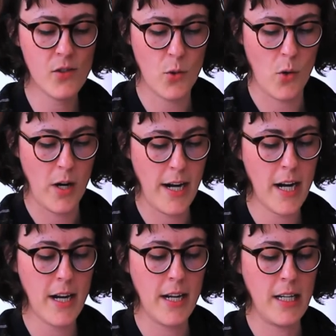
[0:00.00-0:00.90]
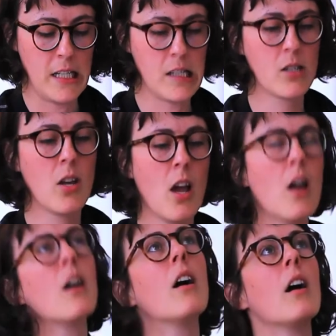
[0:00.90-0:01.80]
story is
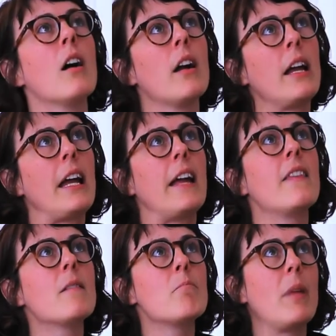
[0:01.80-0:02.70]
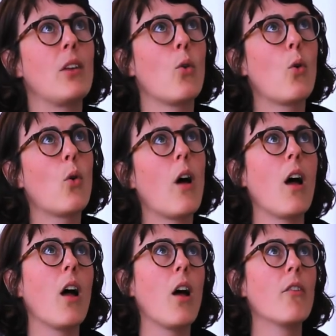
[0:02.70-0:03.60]
in the middle
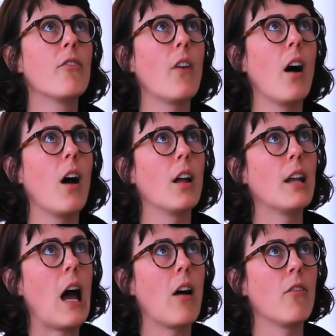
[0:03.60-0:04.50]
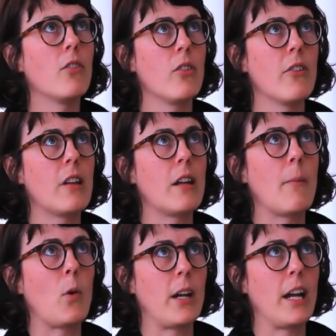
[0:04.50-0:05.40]
of a novel that
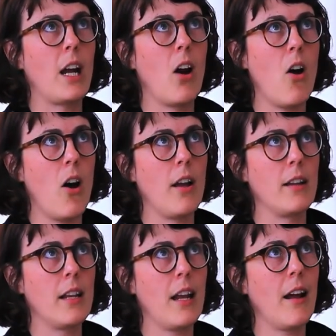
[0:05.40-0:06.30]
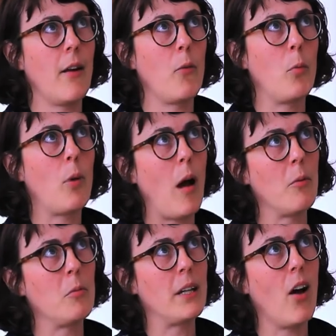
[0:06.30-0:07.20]
I'm working on that I will
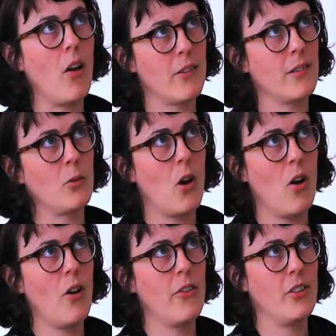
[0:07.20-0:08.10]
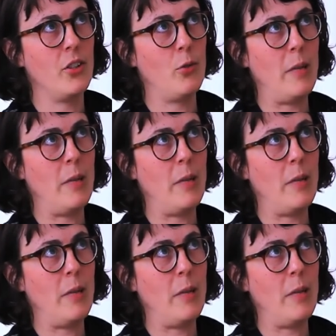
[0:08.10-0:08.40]
probably also call the new